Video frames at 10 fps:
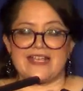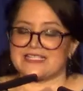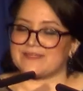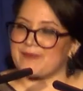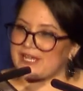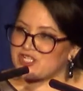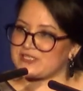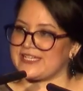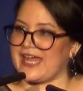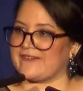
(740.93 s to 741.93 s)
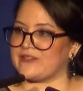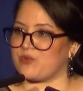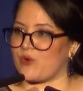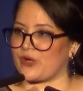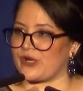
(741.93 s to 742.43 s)
especially at the
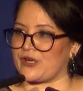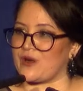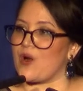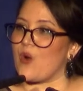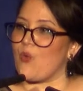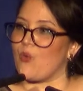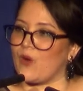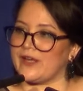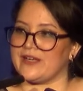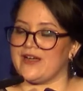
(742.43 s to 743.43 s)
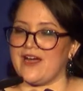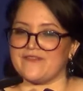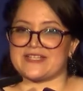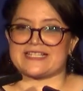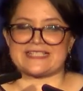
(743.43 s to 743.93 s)
border, one of
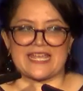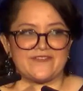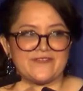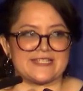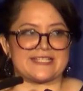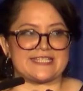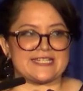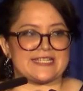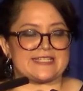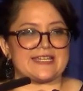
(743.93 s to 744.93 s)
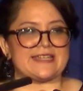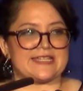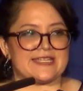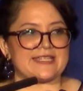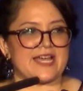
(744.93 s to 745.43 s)
the safest cities in the
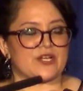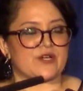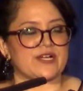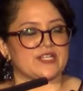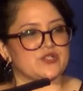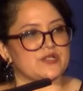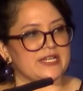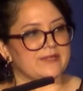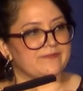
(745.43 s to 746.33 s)
entire country.